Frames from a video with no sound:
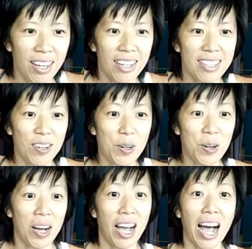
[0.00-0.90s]

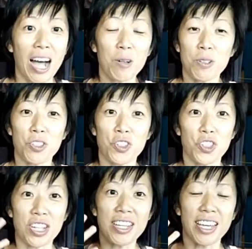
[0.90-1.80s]
So I was just
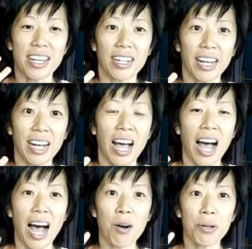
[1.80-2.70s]
thinking, like,
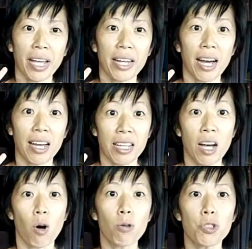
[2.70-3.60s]
how can I
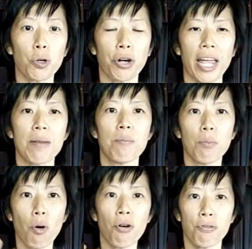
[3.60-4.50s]
also gain
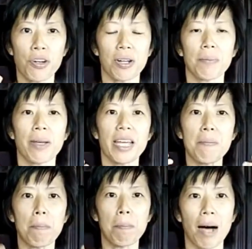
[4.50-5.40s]
more freedom
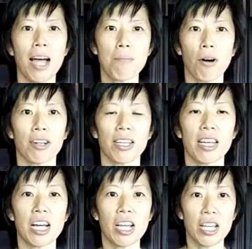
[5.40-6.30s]
in my body,
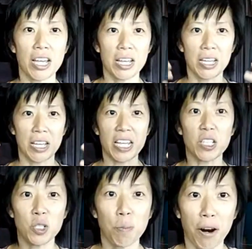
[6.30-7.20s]

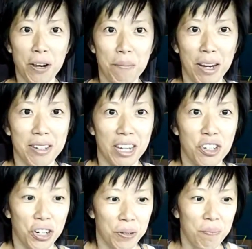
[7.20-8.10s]
inspired by
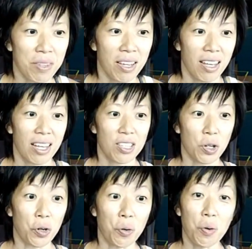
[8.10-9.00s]
nature?
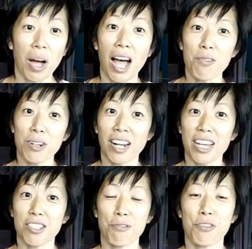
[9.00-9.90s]
So I
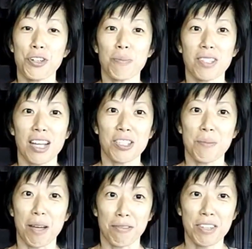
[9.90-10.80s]
realized freedom starts in
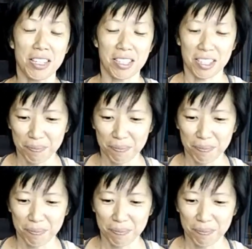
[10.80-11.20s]
my feet.